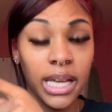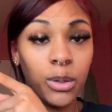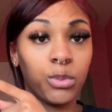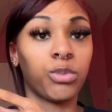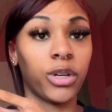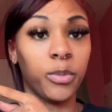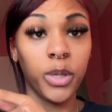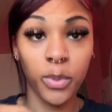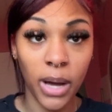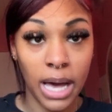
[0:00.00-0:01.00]
like where
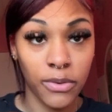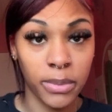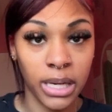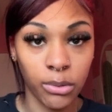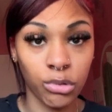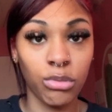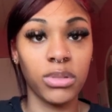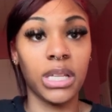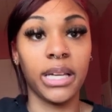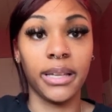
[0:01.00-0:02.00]
people have them in their
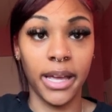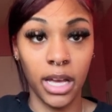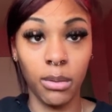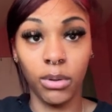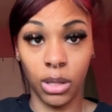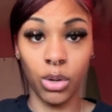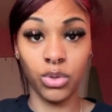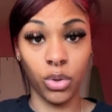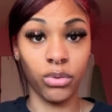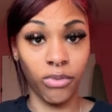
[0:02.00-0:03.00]
rooms and like they hang up
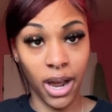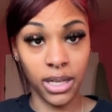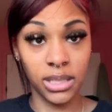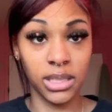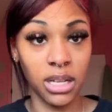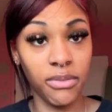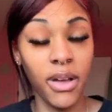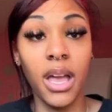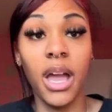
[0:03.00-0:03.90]
clothes on racks and stuff.